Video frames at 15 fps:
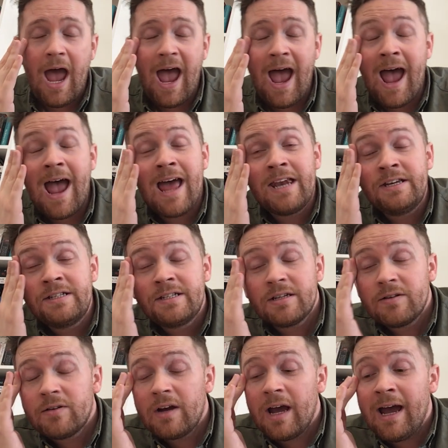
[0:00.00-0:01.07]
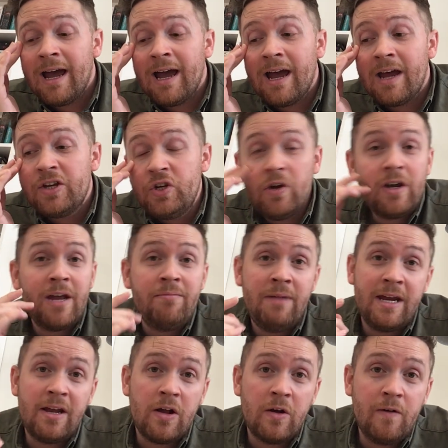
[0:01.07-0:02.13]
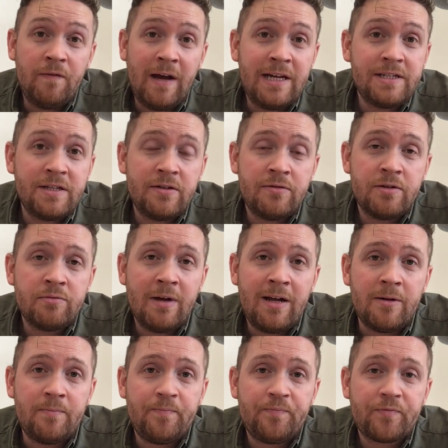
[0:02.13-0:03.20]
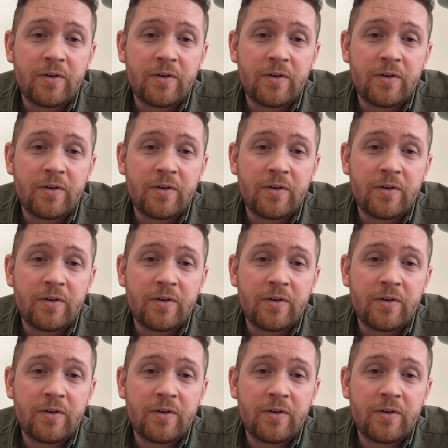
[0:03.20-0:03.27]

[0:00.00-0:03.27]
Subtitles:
And you could make it go faster as well.